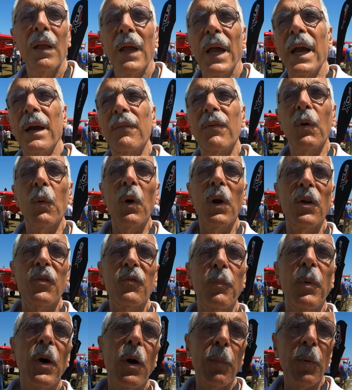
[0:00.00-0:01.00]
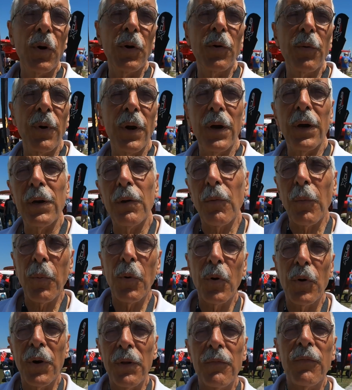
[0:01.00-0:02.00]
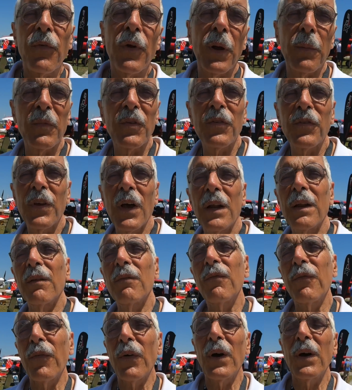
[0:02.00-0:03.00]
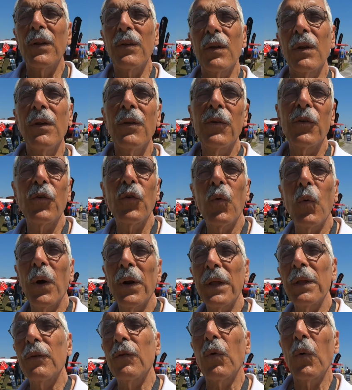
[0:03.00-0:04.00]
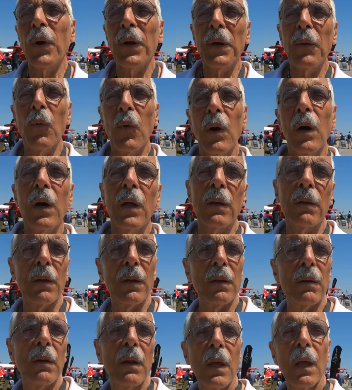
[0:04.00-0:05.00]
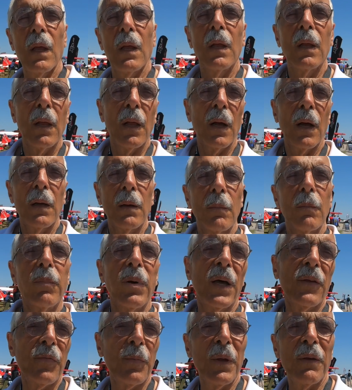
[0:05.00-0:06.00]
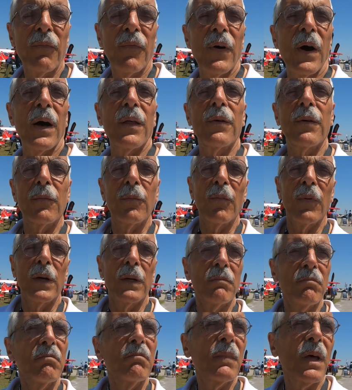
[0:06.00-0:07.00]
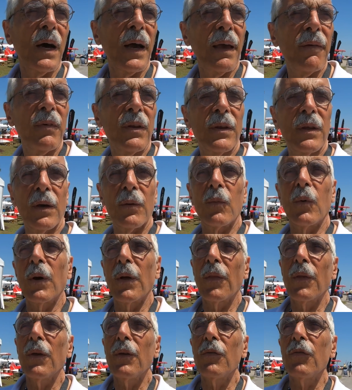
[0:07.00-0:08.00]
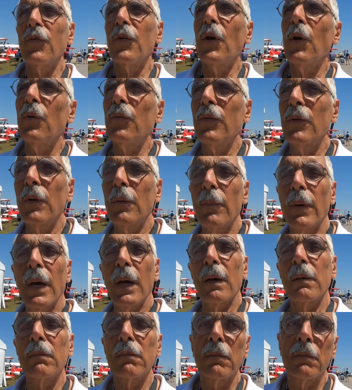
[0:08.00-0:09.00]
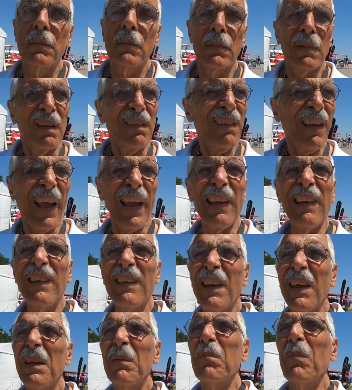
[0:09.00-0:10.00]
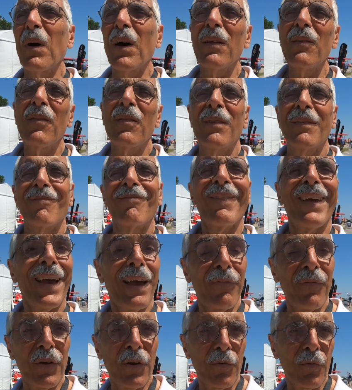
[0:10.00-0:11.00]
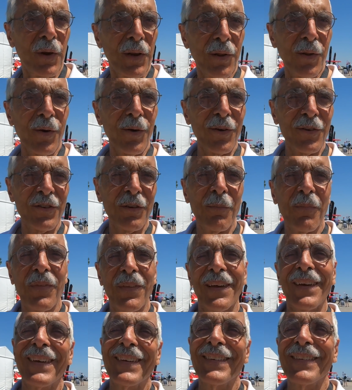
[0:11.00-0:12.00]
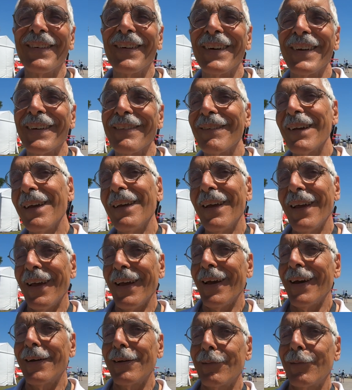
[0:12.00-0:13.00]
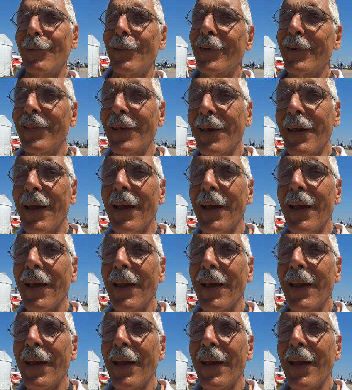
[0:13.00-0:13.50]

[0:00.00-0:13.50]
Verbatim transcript: Hey everyone, it's Paul Bertorelli reporting from Sun and Fun 2021. Bless me, Father, but I haven't done one of these shows in about 18 months and having to relearn some things like how to work the